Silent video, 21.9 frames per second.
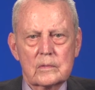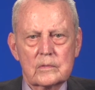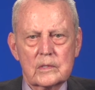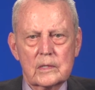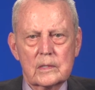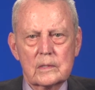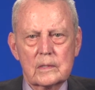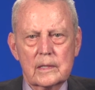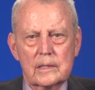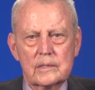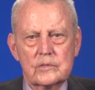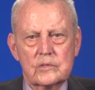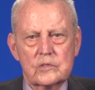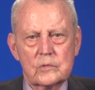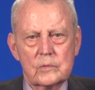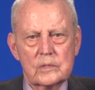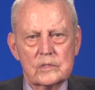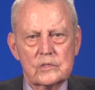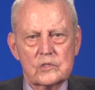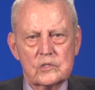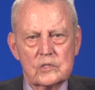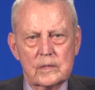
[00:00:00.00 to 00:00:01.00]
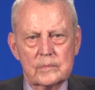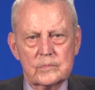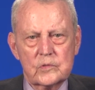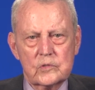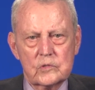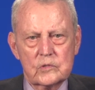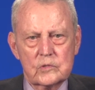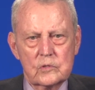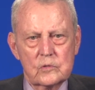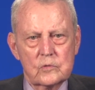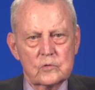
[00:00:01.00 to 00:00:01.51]
that led to its
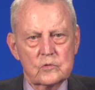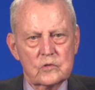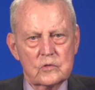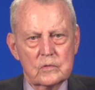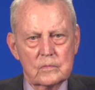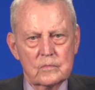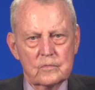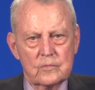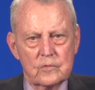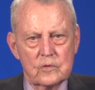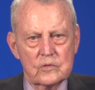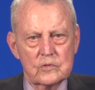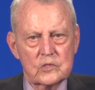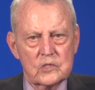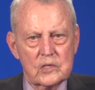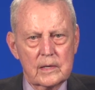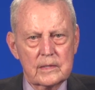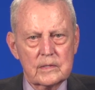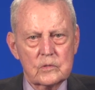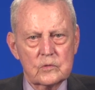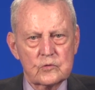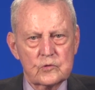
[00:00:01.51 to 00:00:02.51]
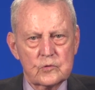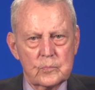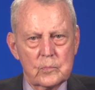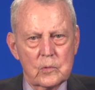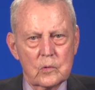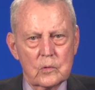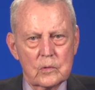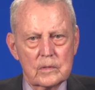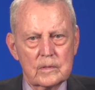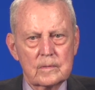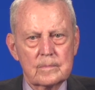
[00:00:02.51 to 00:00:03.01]
substitution for
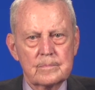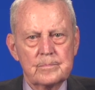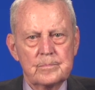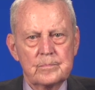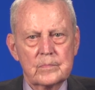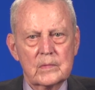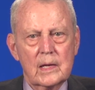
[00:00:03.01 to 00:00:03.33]
cyclosporin